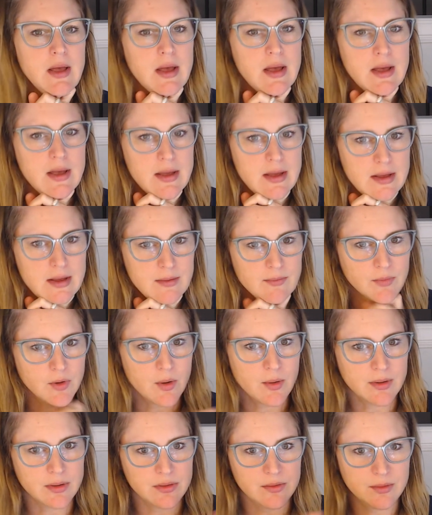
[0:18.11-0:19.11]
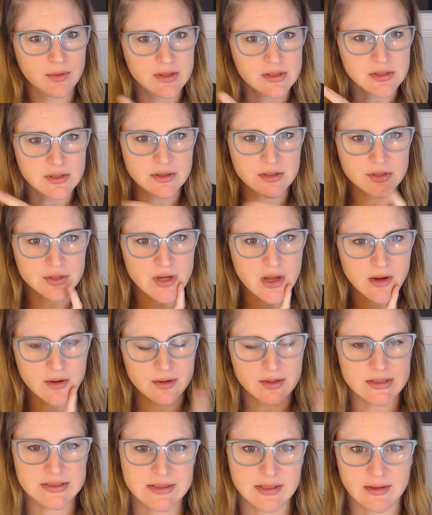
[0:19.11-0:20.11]
going through each of the
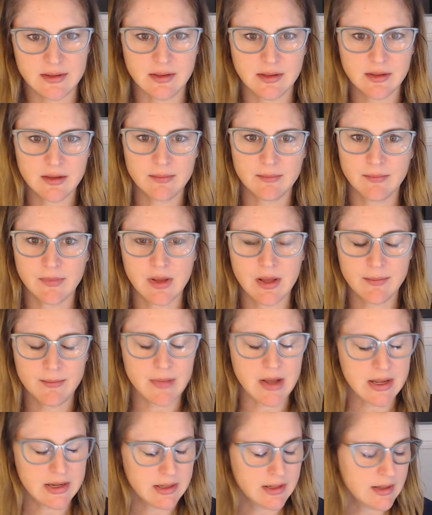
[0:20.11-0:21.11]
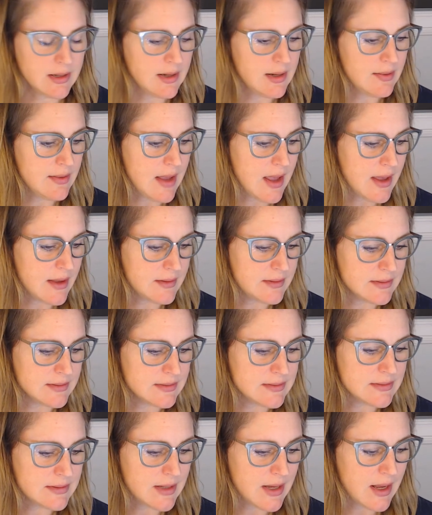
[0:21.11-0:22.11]
chakras and then combining it at the end.